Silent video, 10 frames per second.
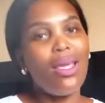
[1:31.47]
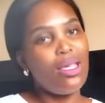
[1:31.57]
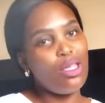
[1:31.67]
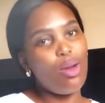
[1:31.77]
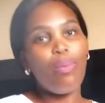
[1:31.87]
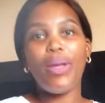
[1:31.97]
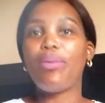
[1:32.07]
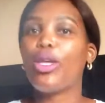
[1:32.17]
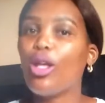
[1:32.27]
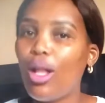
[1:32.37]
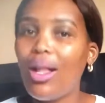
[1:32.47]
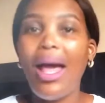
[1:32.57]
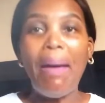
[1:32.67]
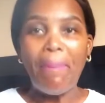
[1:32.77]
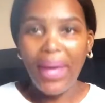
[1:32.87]
your baby girl
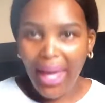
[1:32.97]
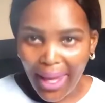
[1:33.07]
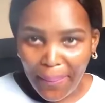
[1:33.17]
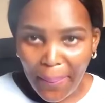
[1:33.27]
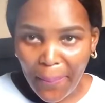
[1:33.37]
Pam.